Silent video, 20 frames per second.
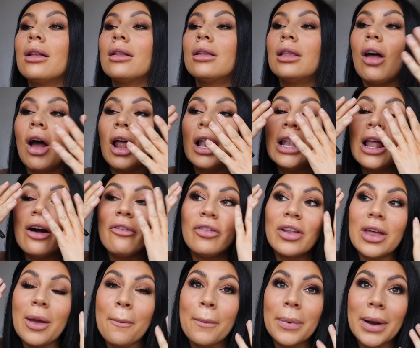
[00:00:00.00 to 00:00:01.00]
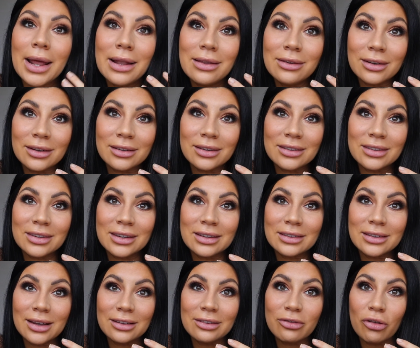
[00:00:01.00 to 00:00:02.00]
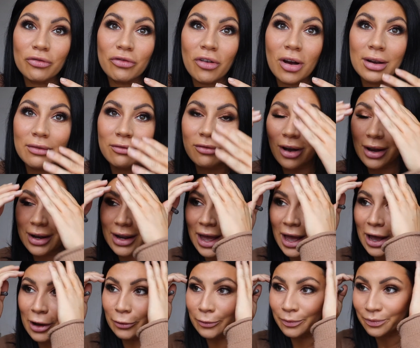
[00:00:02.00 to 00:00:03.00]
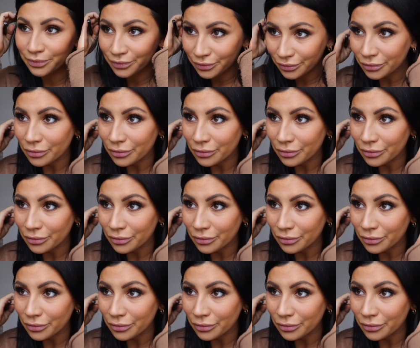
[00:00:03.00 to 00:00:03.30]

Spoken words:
like lovely and blended as it does on right now.